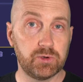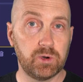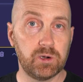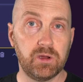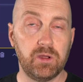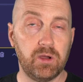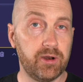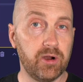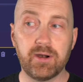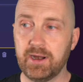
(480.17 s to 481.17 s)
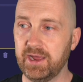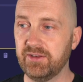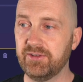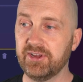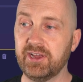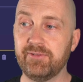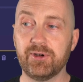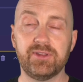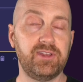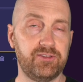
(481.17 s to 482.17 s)
work on our end to
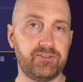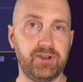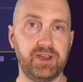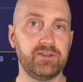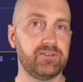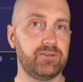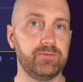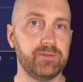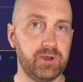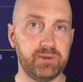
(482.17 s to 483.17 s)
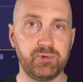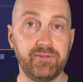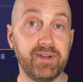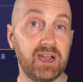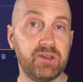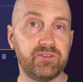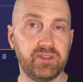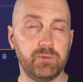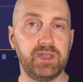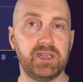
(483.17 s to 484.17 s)
convert these strings to floating point values that
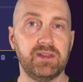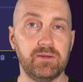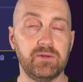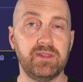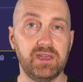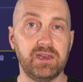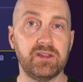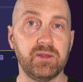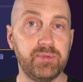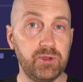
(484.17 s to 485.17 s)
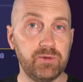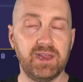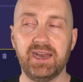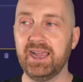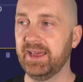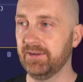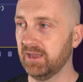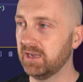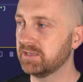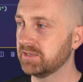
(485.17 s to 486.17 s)
we could then compute and
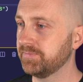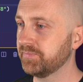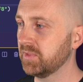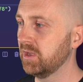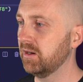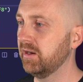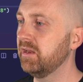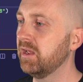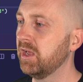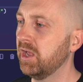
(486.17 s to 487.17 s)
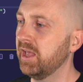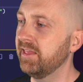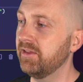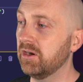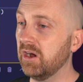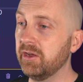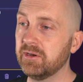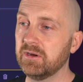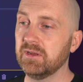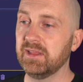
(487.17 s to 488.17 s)
analyze. Right? There are
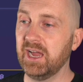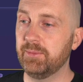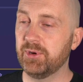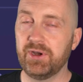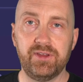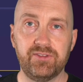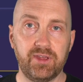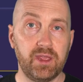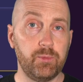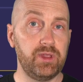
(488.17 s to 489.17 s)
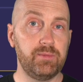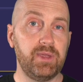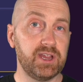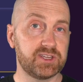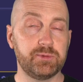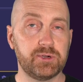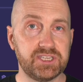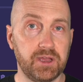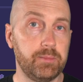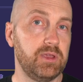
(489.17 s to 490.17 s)
other libraries, and we may explore
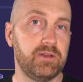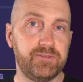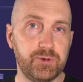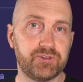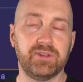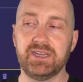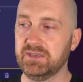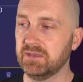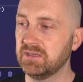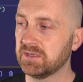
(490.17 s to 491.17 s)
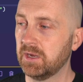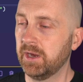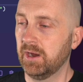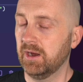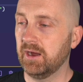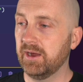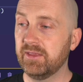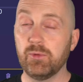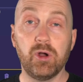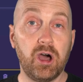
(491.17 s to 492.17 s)
some in future lessons, uh,
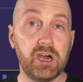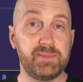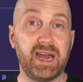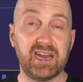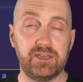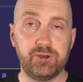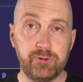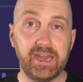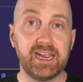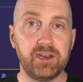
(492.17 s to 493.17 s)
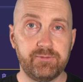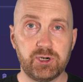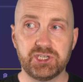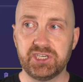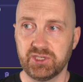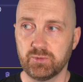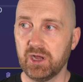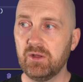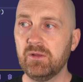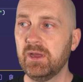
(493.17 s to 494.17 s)
that will automatically do that conversion as
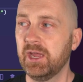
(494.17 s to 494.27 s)
well,